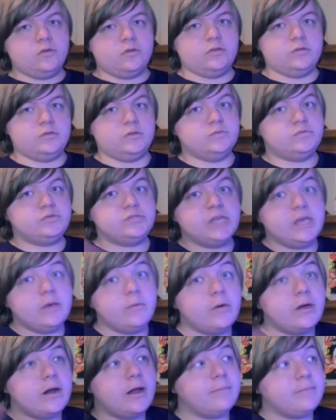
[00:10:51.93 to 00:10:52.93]
You see
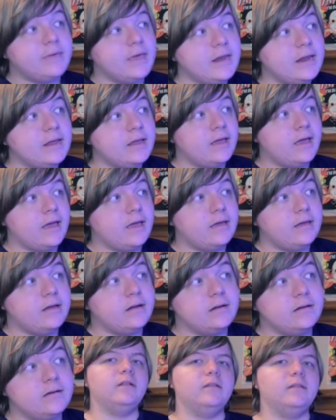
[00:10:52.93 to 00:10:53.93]
what I'm getting at
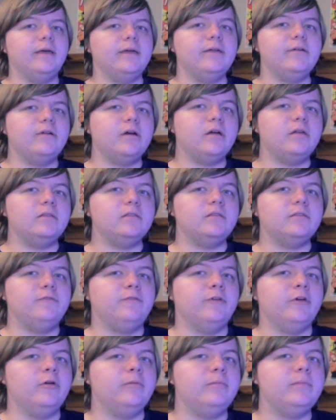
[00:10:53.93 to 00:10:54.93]
here? Later on in the
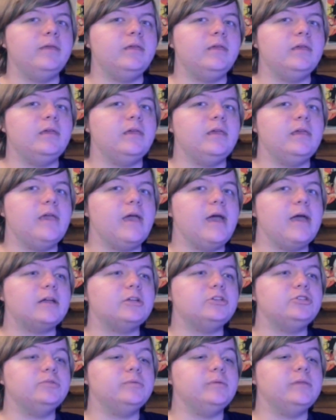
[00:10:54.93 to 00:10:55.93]
film, he
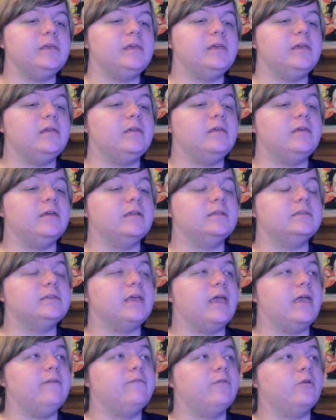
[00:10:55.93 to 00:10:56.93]
actually gets
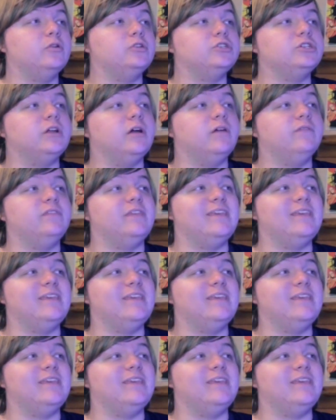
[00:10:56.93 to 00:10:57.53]
a version of the